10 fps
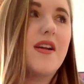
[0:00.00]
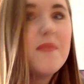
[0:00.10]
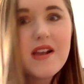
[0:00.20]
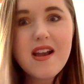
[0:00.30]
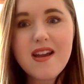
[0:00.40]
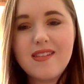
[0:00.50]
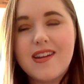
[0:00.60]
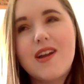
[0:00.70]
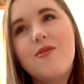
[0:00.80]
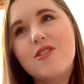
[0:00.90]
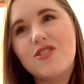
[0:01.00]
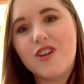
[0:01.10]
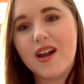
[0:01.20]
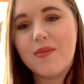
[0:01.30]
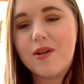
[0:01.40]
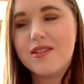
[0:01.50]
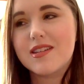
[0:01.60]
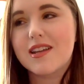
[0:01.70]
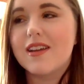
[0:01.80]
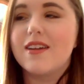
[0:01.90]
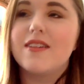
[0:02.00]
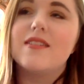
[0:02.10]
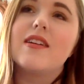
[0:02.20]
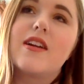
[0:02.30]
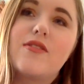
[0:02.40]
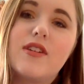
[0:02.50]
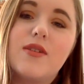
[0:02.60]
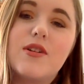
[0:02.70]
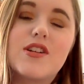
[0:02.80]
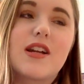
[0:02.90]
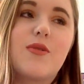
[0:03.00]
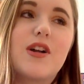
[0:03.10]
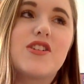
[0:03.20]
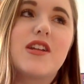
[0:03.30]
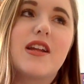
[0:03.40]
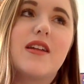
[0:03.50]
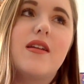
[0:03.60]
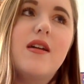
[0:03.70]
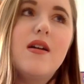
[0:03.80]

oh my god, like I watched Dragon Ball as a kid, and like I really wish I could watch it again,